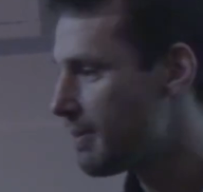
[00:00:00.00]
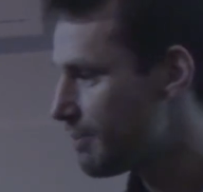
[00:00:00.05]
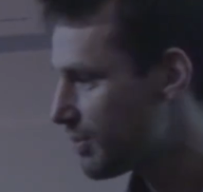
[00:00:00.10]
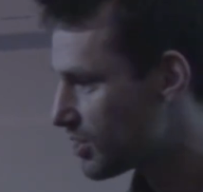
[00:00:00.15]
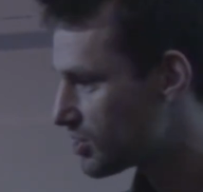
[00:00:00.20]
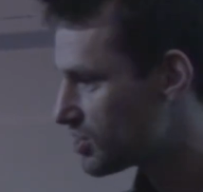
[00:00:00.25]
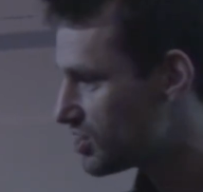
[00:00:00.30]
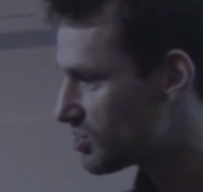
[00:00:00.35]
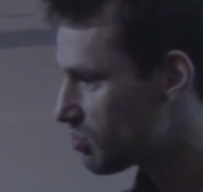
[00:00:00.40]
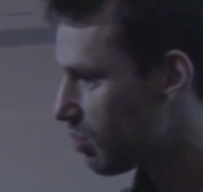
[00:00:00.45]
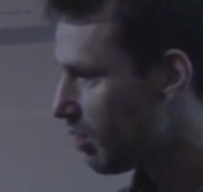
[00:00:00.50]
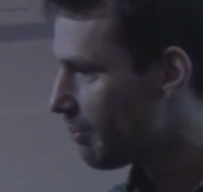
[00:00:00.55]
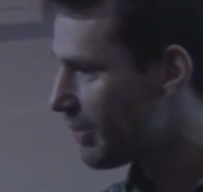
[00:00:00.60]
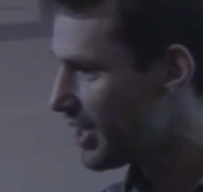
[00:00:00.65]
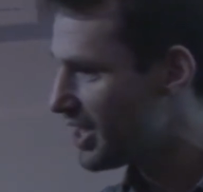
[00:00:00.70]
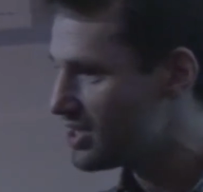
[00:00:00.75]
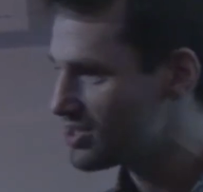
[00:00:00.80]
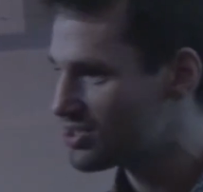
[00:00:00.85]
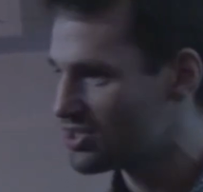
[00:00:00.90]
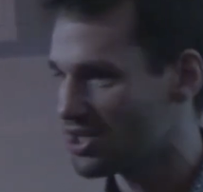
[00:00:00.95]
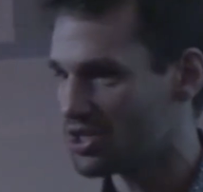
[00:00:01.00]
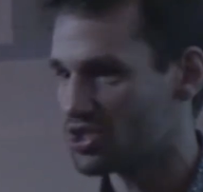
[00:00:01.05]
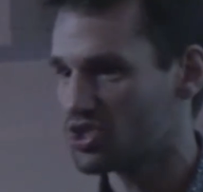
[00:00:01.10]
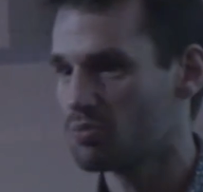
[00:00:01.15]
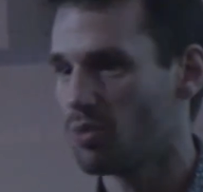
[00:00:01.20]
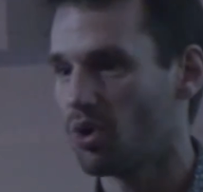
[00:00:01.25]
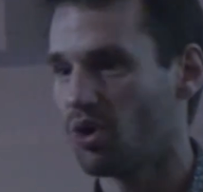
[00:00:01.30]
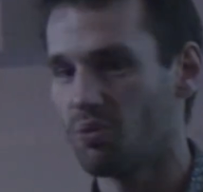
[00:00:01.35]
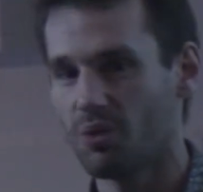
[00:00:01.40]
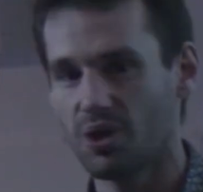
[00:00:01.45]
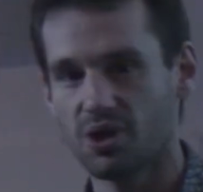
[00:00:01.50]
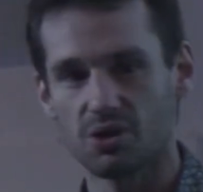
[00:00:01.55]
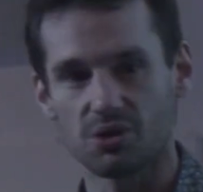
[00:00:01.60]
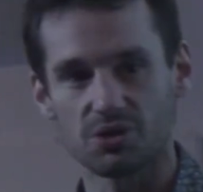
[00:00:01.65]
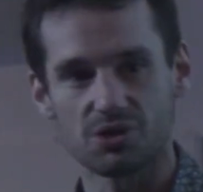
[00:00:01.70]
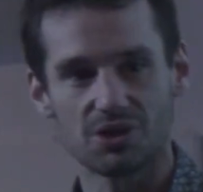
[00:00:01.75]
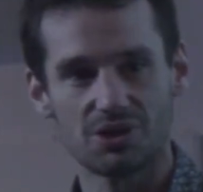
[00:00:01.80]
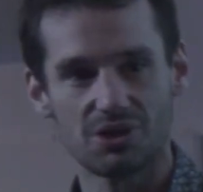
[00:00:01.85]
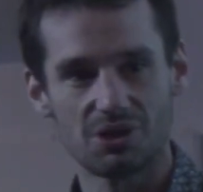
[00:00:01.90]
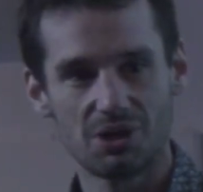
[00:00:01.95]
because it's what makes it a small
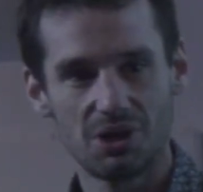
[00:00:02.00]
world.